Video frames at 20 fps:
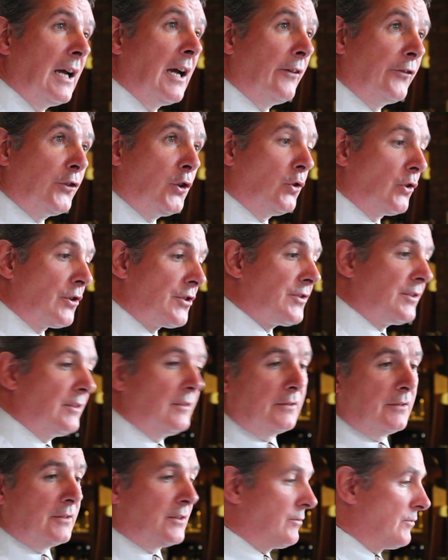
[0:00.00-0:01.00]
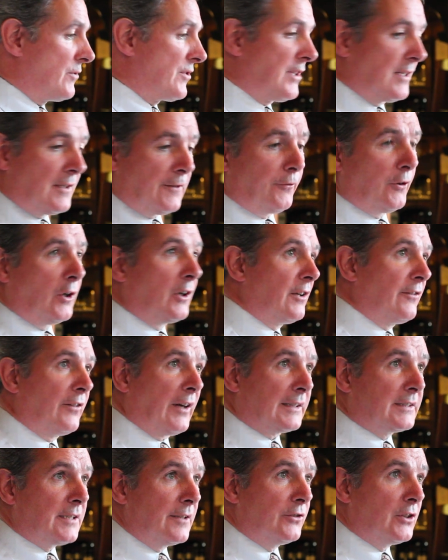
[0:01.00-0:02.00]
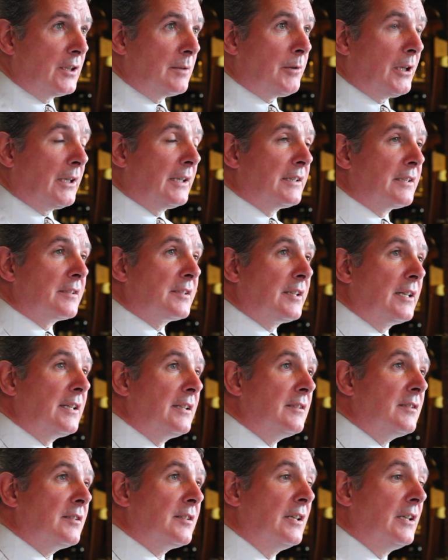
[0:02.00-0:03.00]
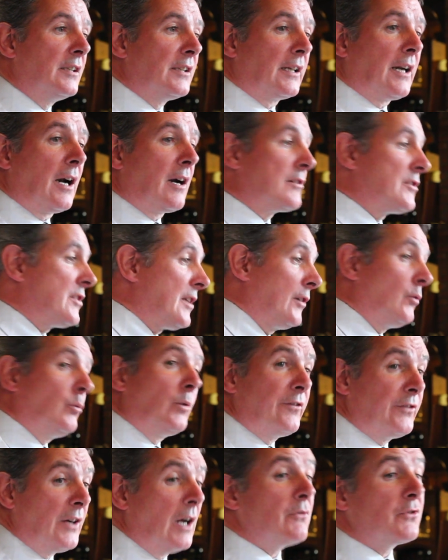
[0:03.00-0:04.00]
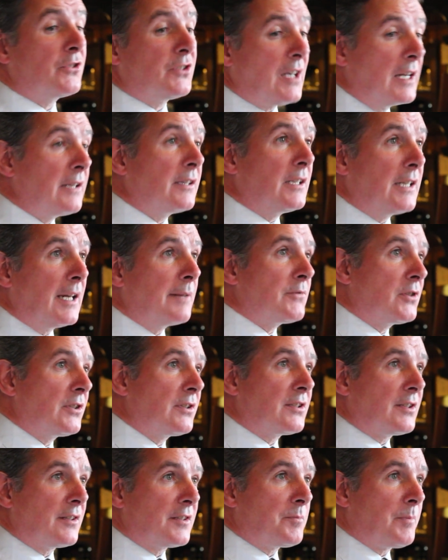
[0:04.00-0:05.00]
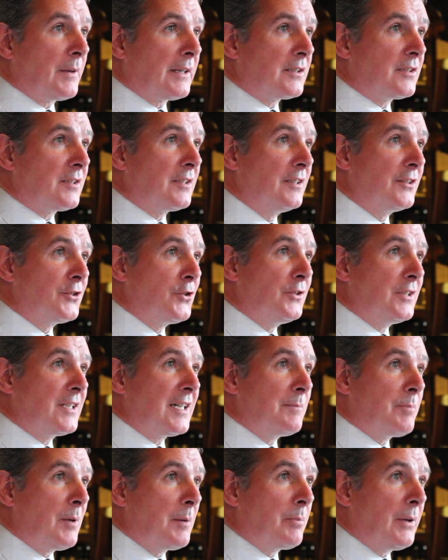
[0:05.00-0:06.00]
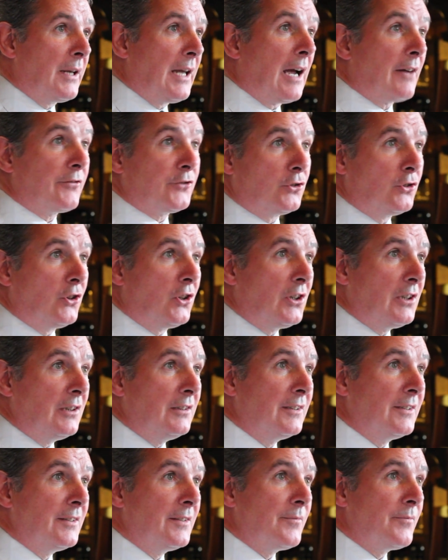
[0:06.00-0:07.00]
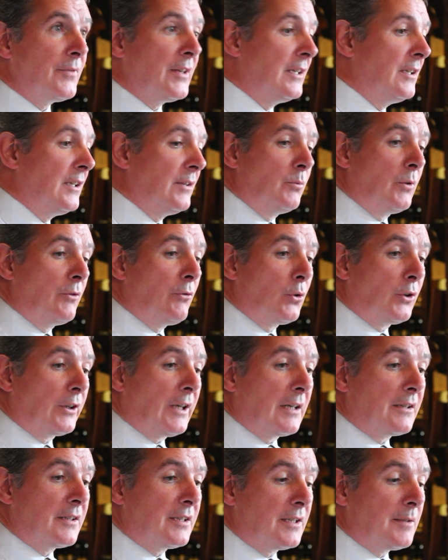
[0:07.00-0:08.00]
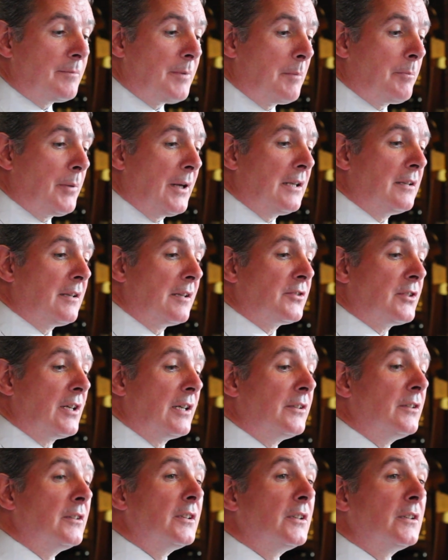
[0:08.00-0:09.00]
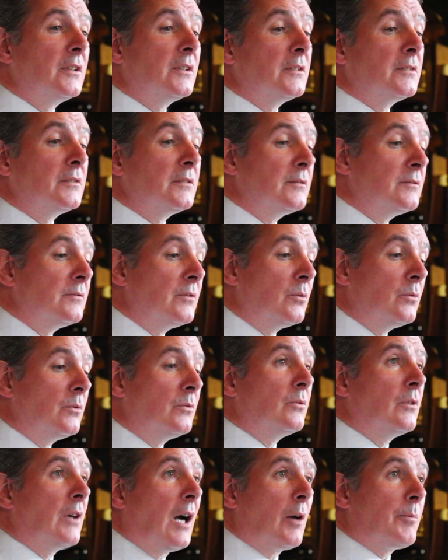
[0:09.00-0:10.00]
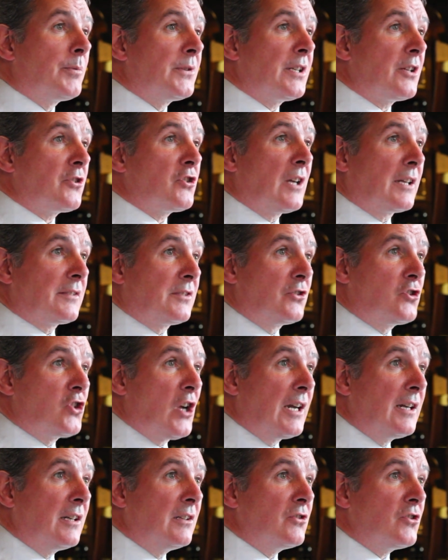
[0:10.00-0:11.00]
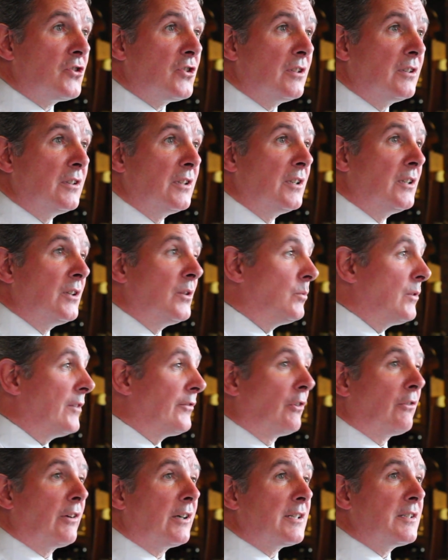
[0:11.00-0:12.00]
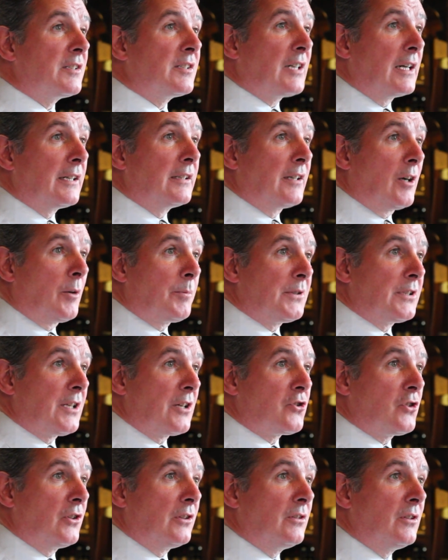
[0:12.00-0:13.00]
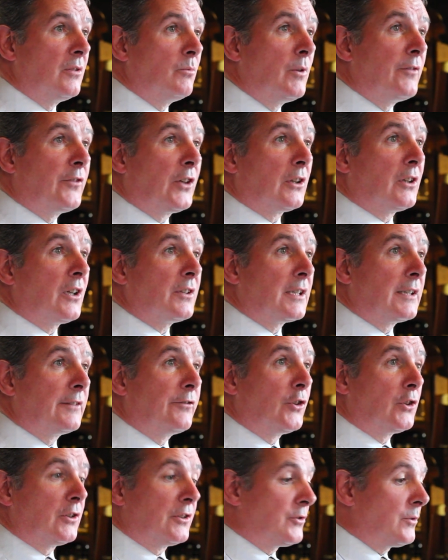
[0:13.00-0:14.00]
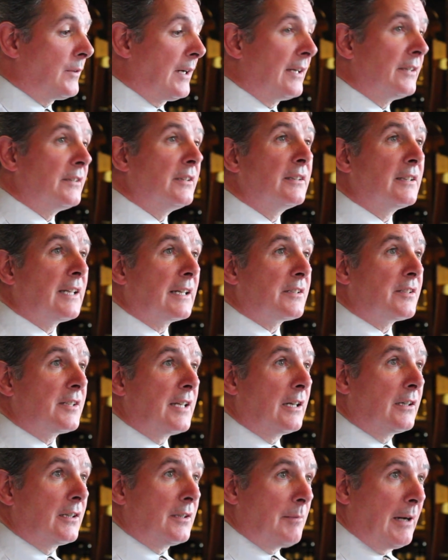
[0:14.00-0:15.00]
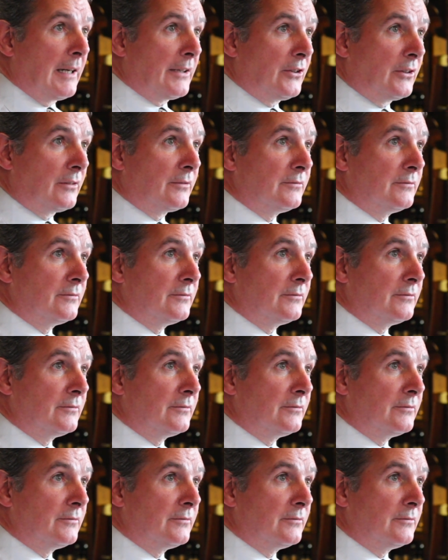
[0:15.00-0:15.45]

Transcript: Of course, there was this flurry of activity behind the scenes. The guard said, oh, we've now sent the names of the suspects to the DPP after all. We wrote again to the DPP. They said, our position hasn't changed. We've already stated our position. We've got nothing further to add. That's the end of the matter.